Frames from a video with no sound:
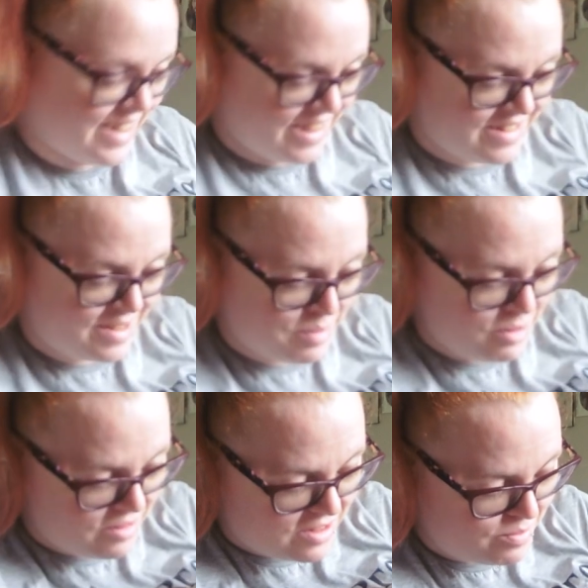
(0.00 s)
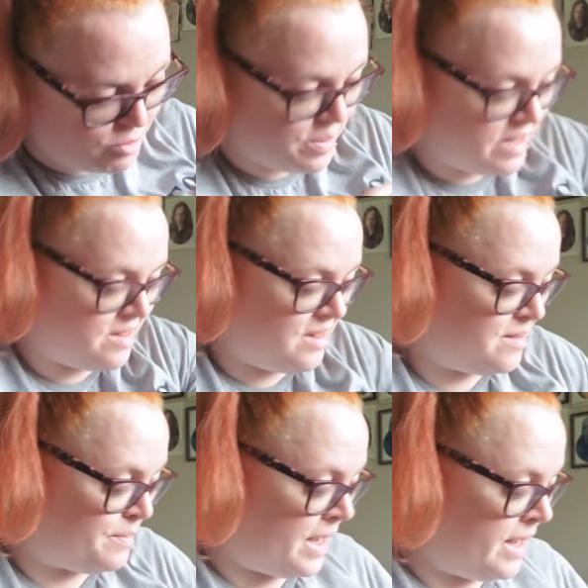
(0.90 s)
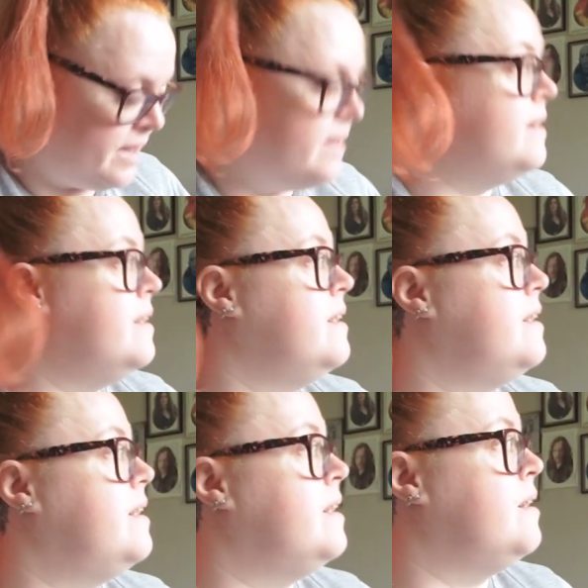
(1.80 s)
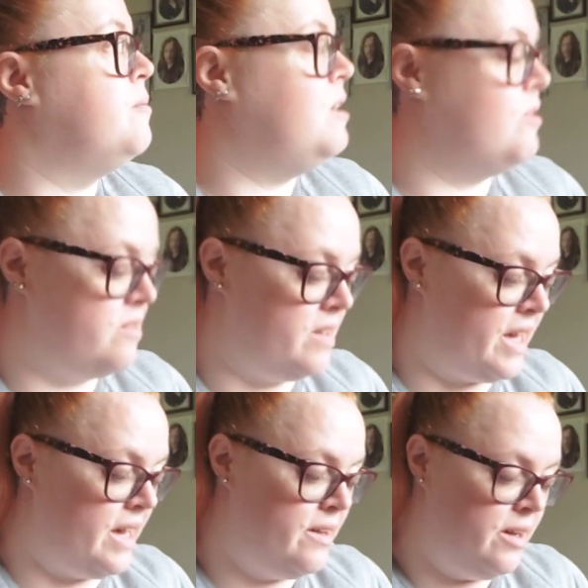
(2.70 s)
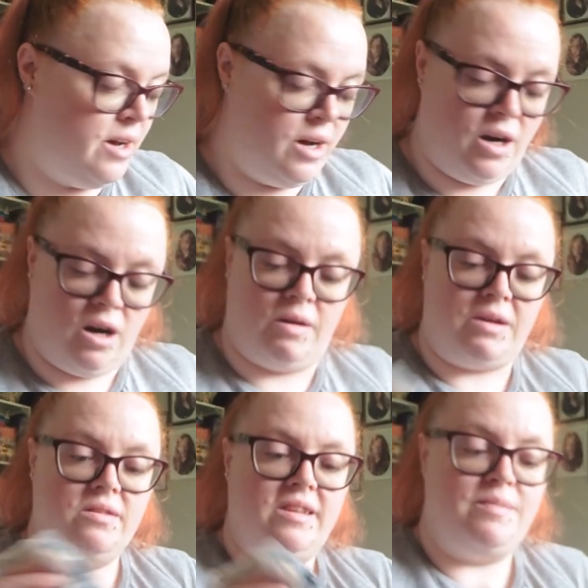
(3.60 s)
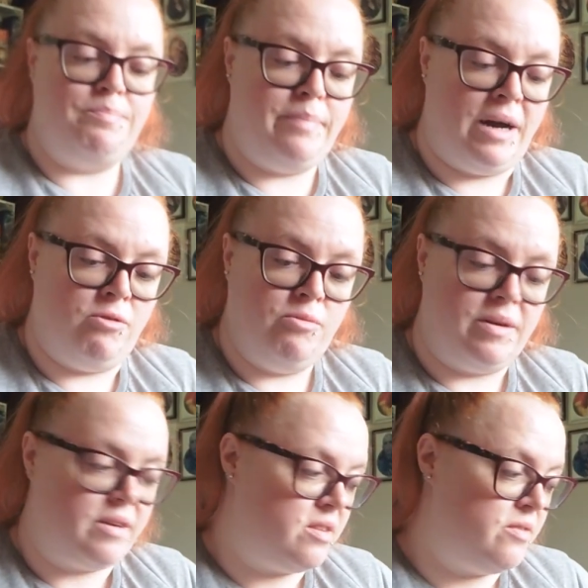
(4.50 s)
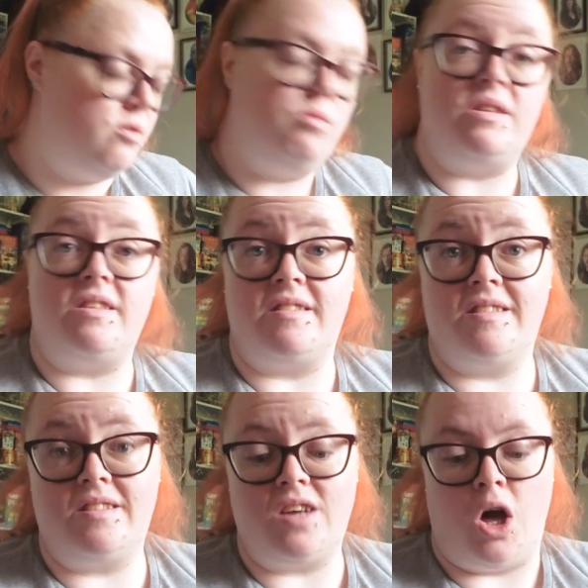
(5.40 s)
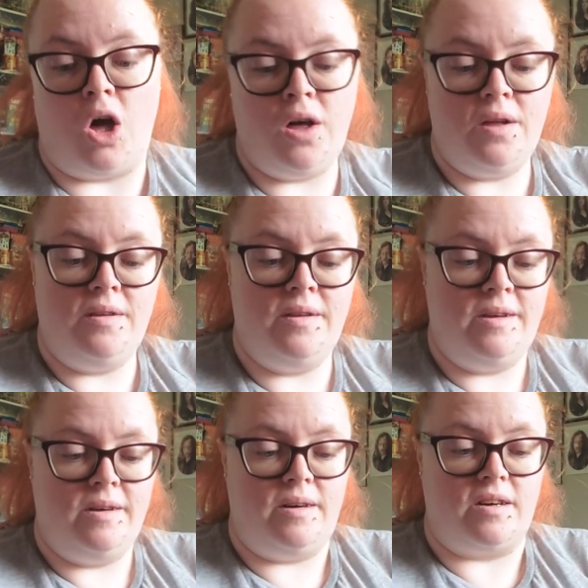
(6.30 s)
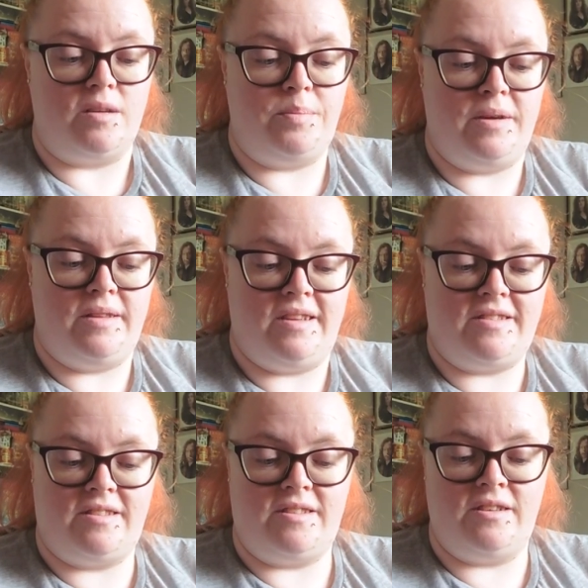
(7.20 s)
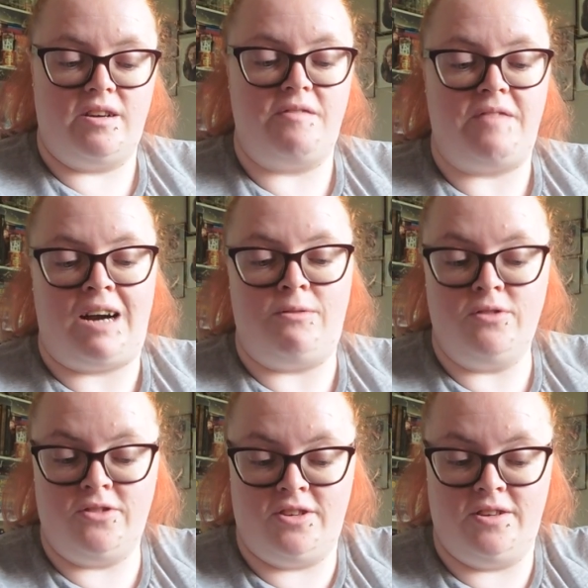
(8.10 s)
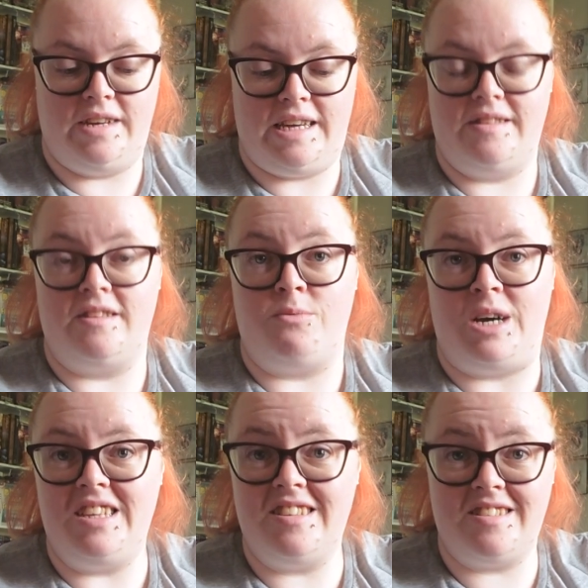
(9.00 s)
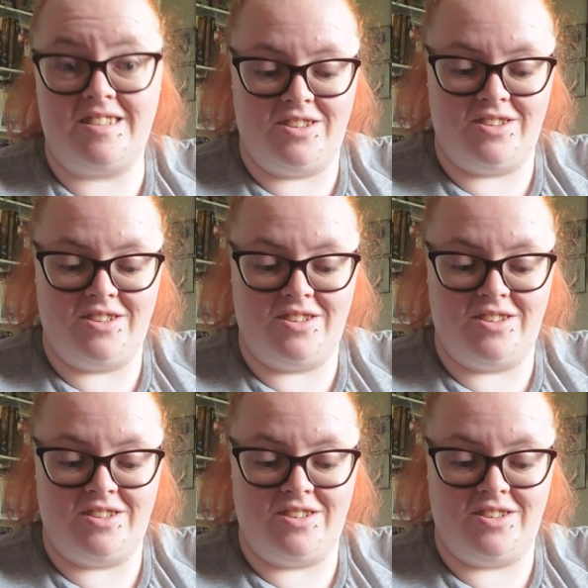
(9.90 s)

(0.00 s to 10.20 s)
I did put all the small bits in this bag. What else did I get? Oh, I got this belt because I thought with the skirt, I could put this around the waist.